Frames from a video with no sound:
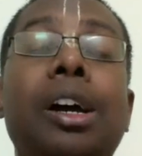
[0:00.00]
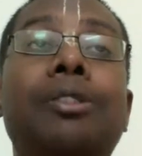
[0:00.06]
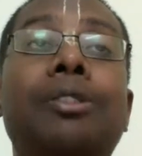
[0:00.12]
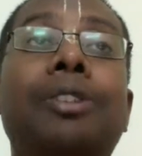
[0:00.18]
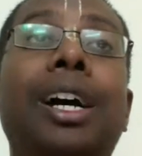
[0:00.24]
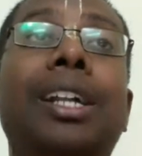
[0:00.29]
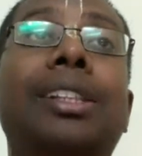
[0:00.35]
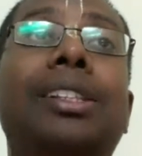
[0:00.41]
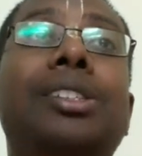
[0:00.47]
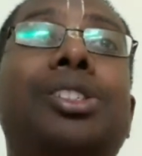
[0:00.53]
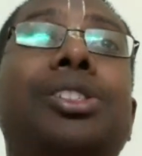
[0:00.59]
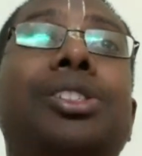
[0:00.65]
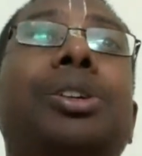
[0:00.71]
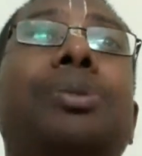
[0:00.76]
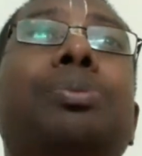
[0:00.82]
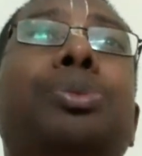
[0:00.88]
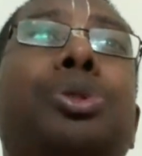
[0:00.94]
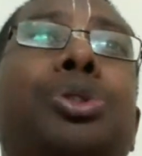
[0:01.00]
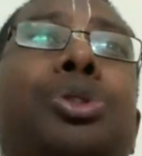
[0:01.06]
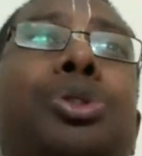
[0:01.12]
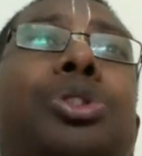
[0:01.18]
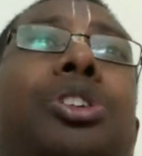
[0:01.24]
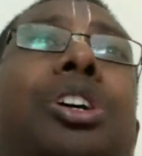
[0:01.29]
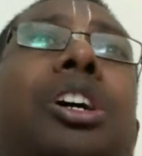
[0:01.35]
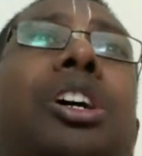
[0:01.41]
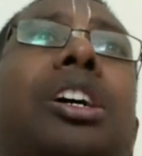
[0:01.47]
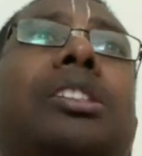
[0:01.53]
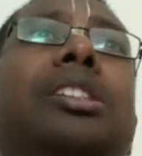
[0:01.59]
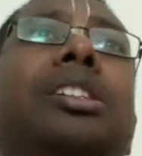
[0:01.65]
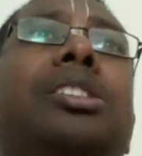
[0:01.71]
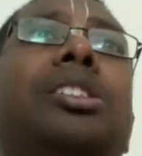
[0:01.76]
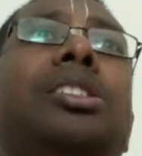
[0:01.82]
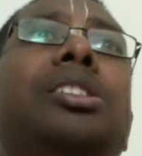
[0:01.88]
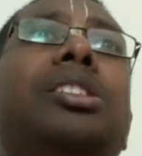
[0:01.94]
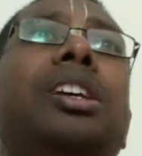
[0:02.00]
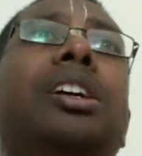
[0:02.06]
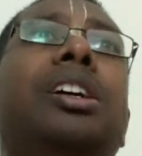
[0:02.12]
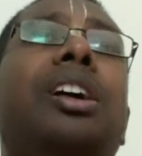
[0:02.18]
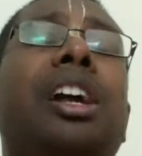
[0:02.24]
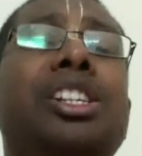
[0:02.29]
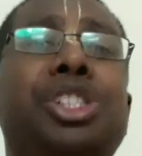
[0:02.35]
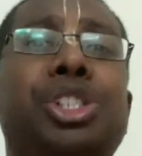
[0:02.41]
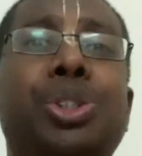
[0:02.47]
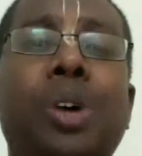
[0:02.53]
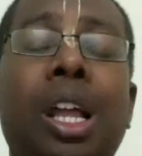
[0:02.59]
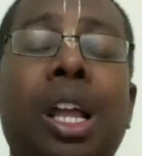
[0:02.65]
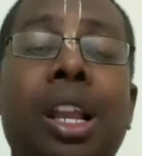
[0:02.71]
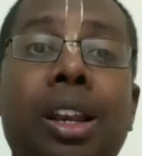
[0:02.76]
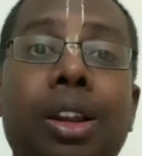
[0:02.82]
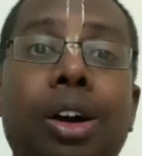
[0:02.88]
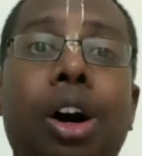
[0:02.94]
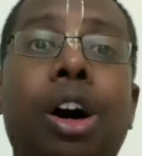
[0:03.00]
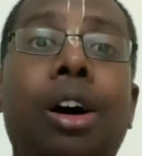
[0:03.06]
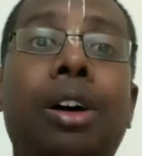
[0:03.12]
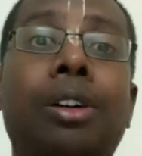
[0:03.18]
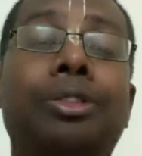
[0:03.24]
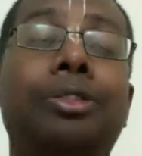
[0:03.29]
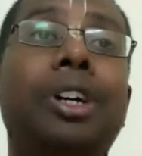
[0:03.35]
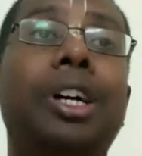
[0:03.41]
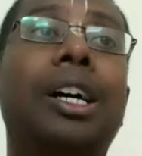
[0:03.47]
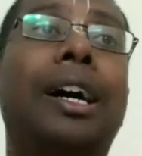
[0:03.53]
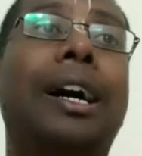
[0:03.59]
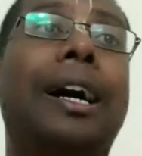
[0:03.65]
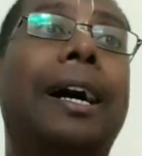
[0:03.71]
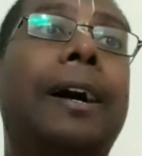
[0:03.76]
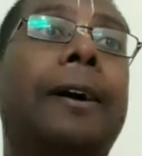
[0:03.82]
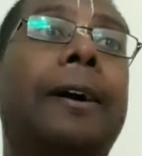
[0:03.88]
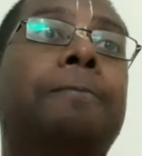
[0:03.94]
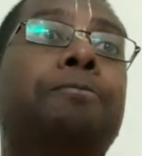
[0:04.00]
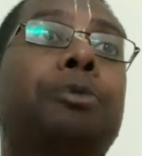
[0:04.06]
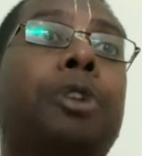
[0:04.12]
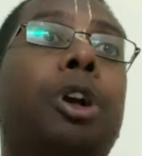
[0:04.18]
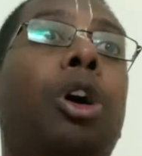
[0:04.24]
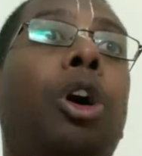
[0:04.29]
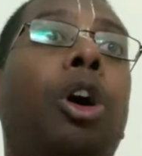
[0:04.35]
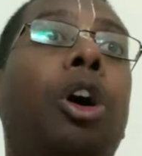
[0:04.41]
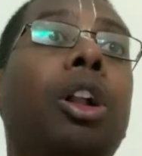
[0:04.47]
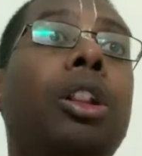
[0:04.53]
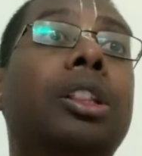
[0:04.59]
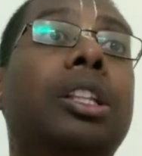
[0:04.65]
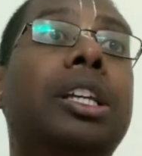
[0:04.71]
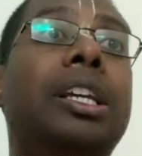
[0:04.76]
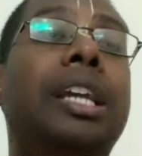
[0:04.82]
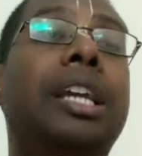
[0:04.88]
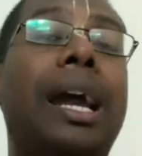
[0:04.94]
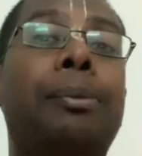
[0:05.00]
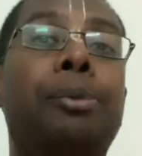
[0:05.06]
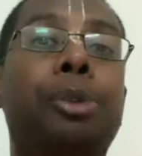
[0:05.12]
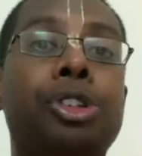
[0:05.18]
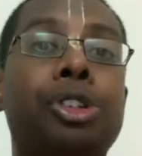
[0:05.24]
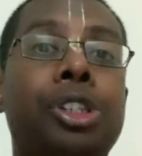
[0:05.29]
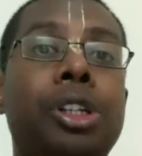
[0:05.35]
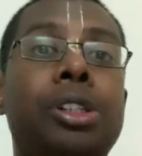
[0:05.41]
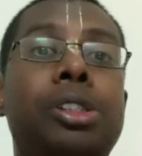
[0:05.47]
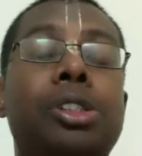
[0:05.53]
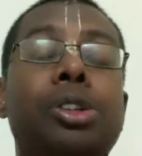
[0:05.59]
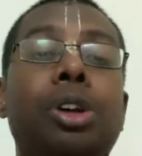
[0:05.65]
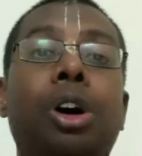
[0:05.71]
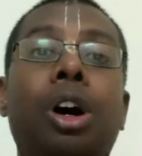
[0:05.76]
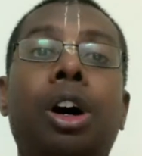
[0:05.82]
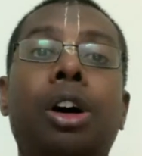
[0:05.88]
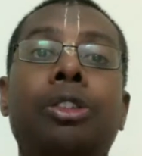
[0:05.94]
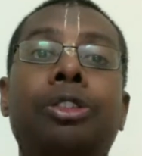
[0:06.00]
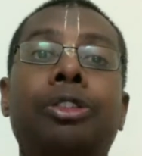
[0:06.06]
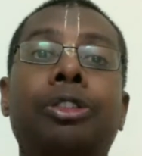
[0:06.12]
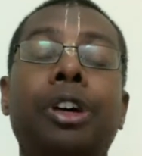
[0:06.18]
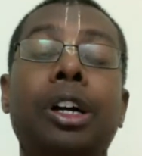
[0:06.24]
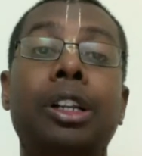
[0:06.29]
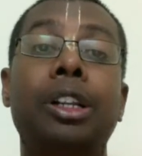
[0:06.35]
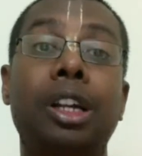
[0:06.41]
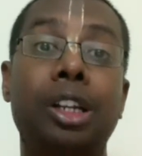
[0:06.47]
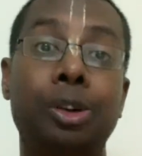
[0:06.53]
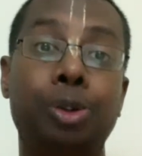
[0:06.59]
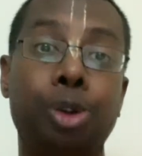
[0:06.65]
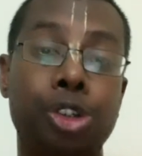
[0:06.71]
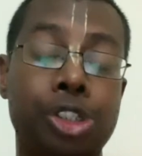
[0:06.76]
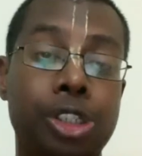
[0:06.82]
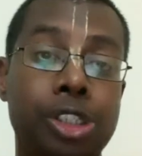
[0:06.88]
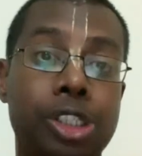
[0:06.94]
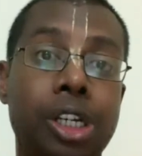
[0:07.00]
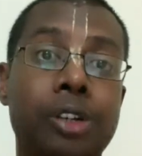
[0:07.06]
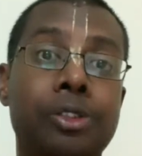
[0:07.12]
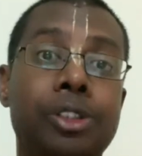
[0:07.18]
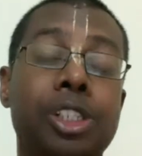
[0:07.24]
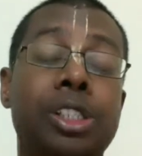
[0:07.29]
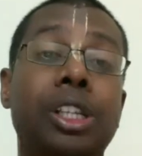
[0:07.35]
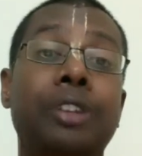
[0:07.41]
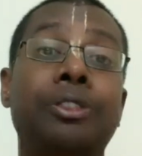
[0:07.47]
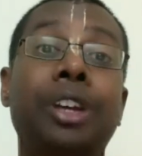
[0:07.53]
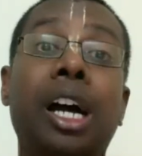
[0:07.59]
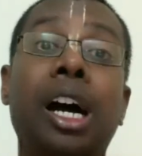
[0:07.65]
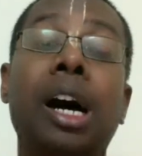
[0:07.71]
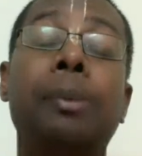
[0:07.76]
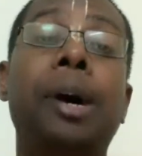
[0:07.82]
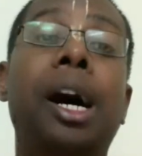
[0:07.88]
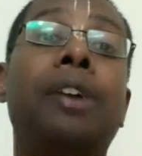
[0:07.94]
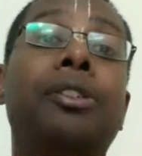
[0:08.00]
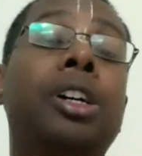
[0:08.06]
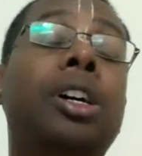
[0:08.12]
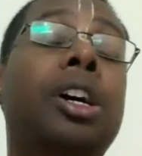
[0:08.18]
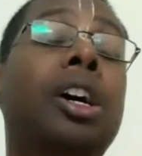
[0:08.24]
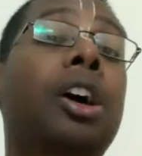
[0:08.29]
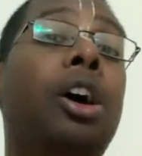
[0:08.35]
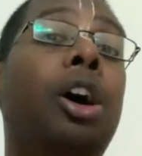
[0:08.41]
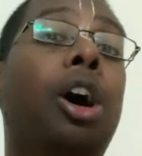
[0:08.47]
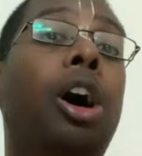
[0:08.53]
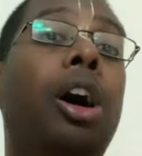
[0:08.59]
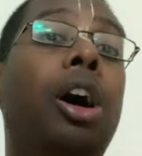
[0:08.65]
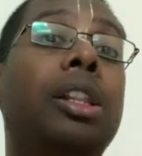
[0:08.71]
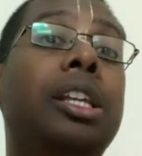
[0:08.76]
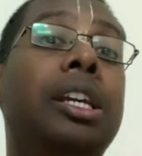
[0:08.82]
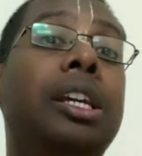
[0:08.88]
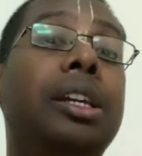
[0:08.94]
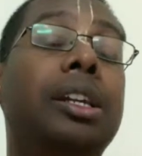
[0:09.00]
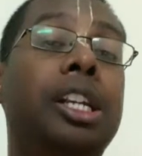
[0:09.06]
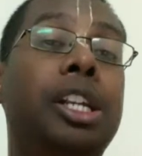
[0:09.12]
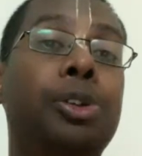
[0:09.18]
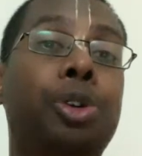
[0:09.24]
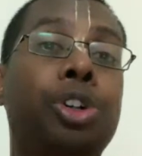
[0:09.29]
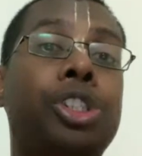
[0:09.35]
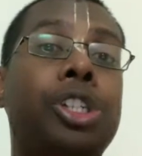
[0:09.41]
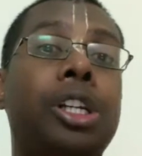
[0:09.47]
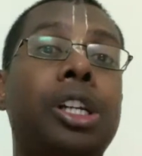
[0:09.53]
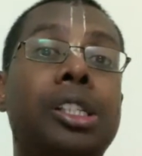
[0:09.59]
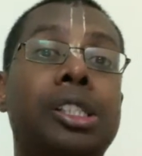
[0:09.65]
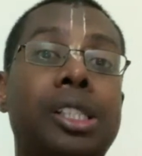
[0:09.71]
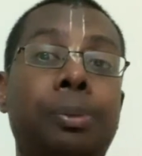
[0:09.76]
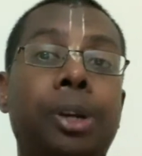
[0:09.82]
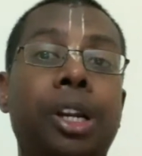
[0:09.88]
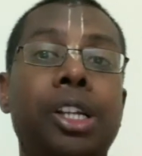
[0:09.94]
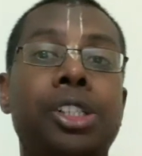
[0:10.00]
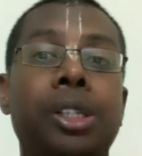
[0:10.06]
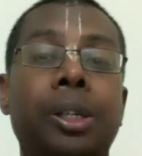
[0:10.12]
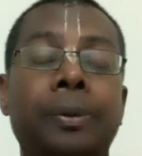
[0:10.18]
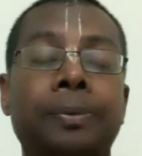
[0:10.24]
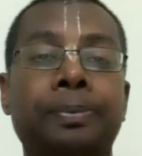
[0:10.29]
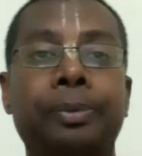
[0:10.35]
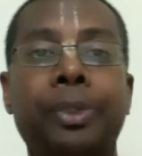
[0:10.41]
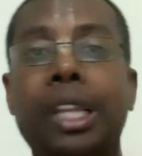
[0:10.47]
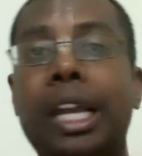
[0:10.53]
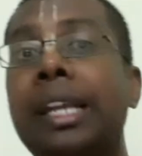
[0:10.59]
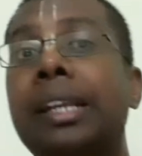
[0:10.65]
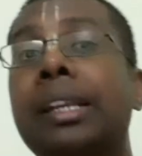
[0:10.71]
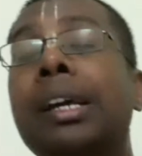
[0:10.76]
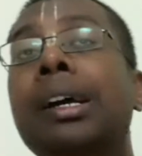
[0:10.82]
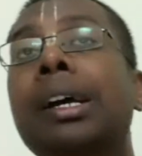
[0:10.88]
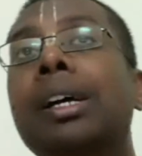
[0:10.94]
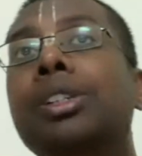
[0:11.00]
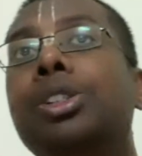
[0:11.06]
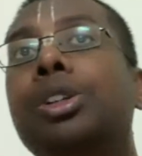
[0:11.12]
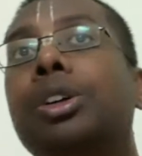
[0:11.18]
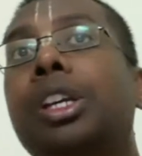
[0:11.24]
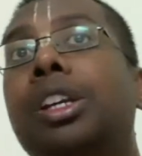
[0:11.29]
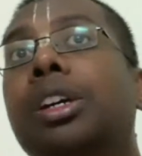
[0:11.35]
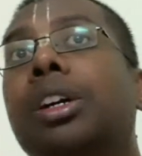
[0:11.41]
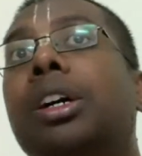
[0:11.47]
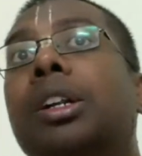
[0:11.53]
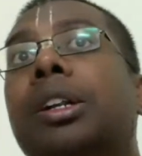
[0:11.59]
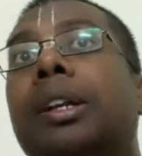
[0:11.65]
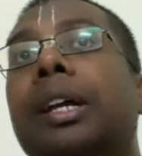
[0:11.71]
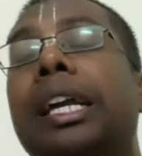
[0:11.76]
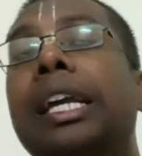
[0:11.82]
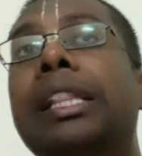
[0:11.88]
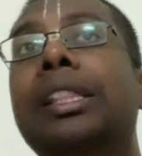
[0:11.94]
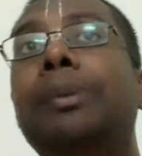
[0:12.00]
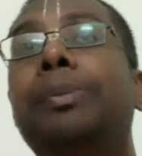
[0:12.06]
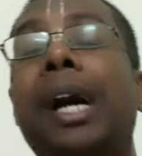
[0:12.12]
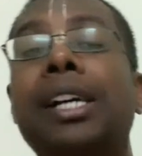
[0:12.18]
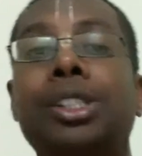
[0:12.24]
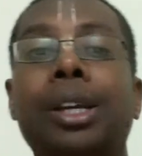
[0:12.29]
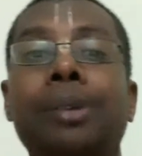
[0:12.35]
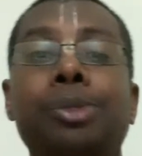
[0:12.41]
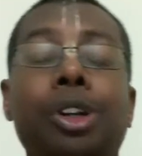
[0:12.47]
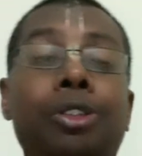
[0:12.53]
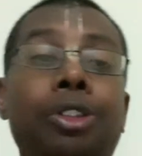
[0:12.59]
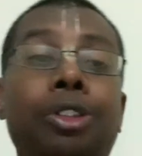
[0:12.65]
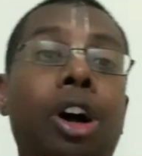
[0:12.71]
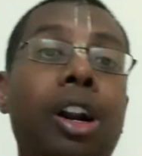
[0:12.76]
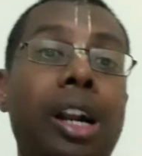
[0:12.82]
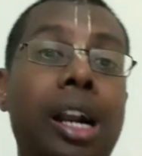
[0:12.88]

where this is the mood, this is the crest jewel of all the emotions of the devotional service, the Viraha Bhava, or the devotion in separation, right? So here in the pastimes of Lord